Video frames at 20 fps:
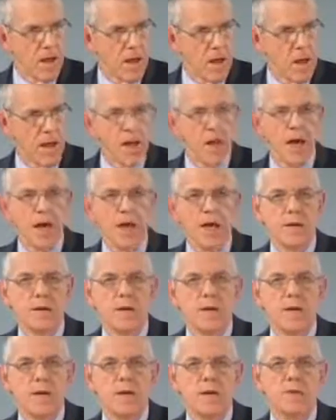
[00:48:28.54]
And
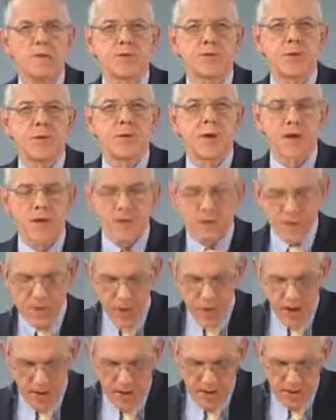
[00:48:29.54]
so, what he's
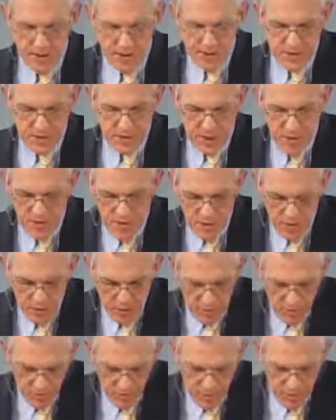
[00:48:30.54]
done, he's got a, a,
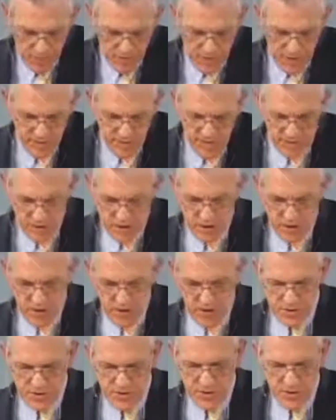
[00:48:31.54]
group of
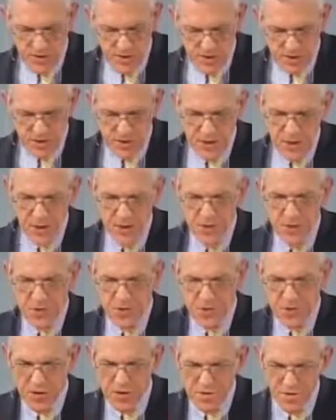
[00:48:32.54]
evangelical scholars together
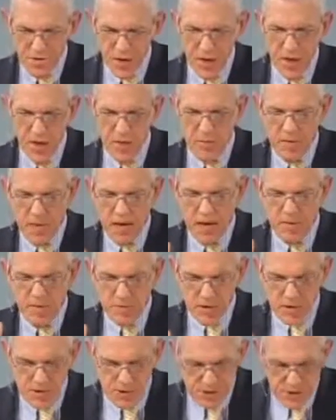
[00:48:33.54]
to define man
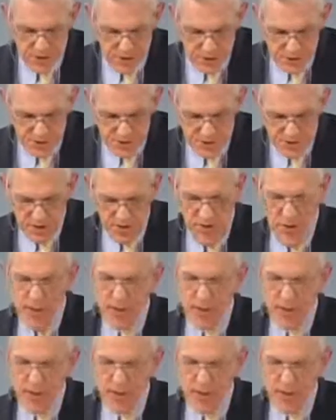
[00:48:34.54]
versus nature.